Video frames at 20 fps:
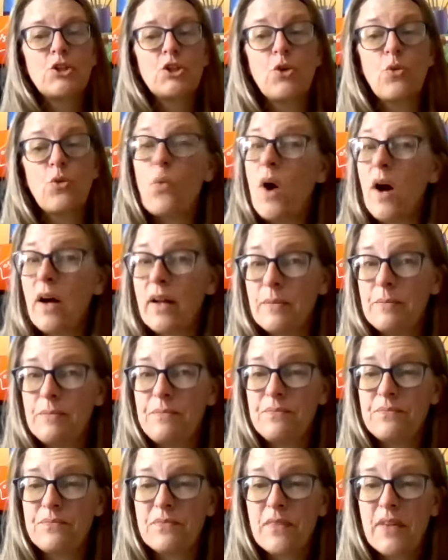So one,
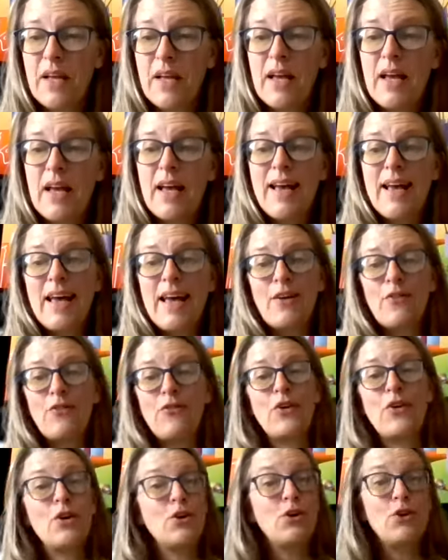if
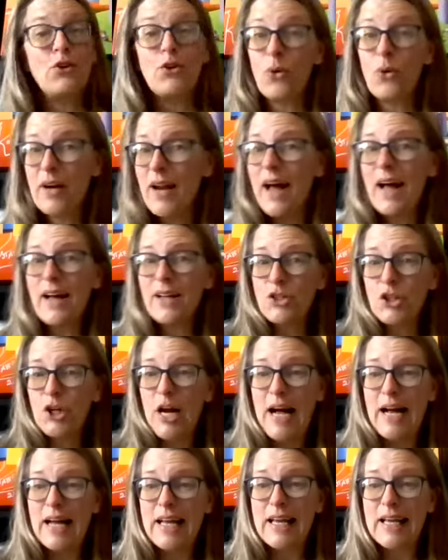you're not
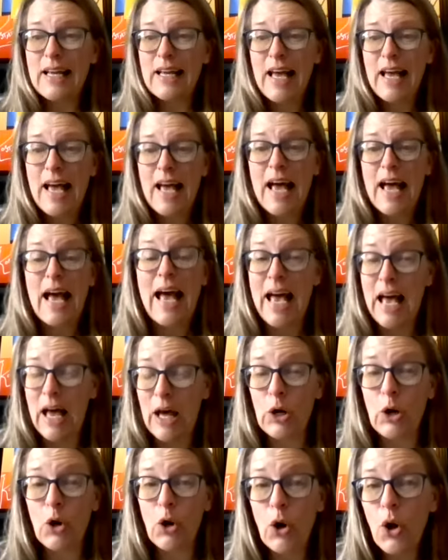tracking
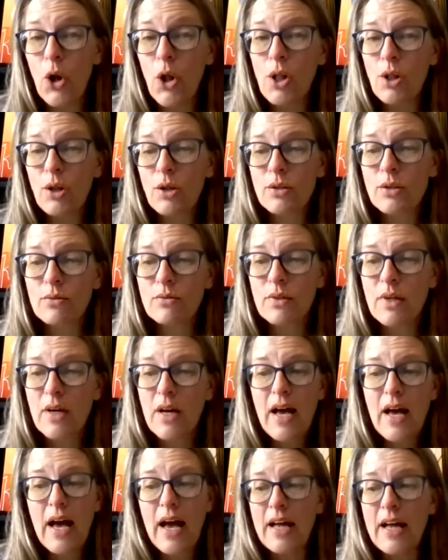at all
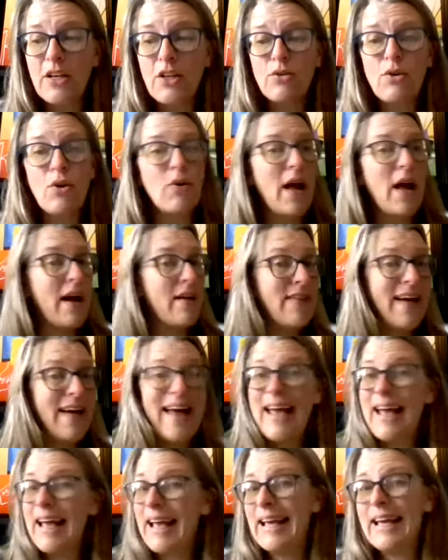and you don't have
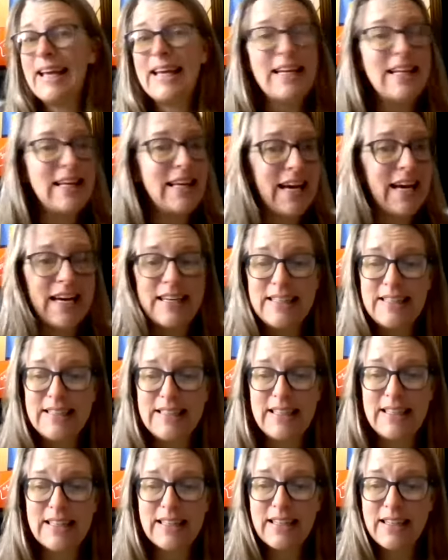any
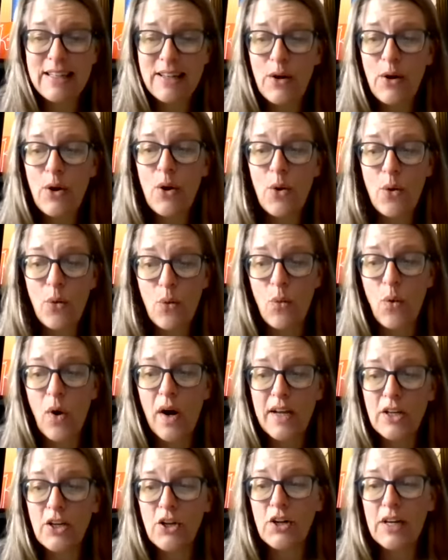idea
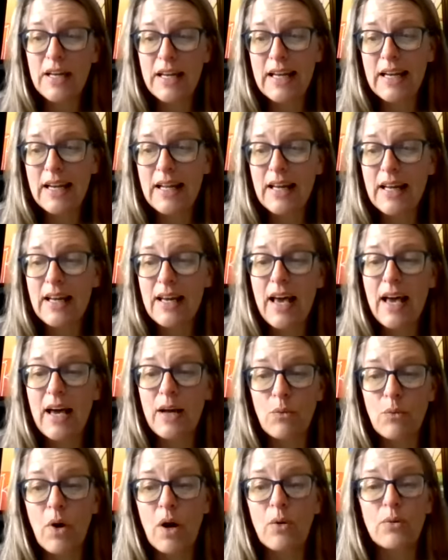what you're eating
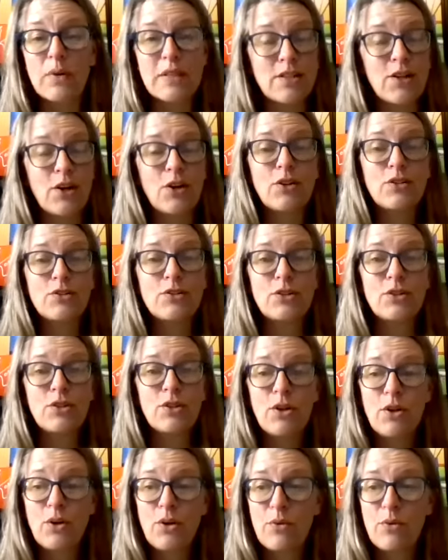and what results